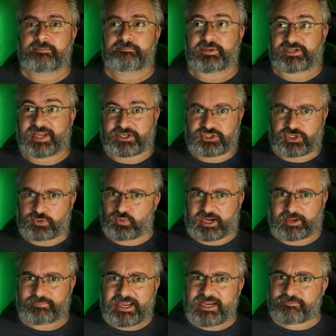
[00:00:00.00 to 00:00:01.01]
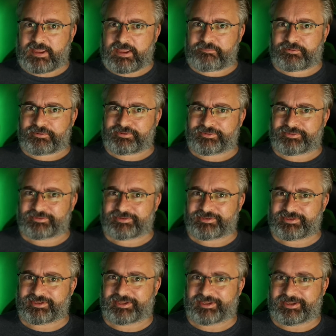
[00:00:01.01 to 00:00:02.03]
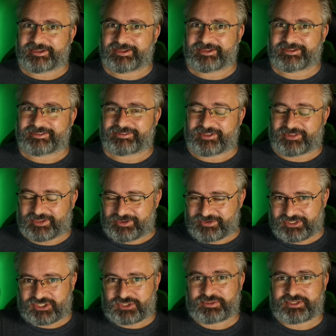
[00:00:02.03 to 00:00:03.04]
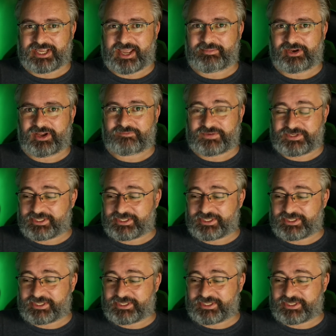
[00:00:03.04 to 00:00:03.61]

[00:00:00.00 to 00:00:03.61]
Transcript: But to actually recommend people that they use a Swiss Army knife,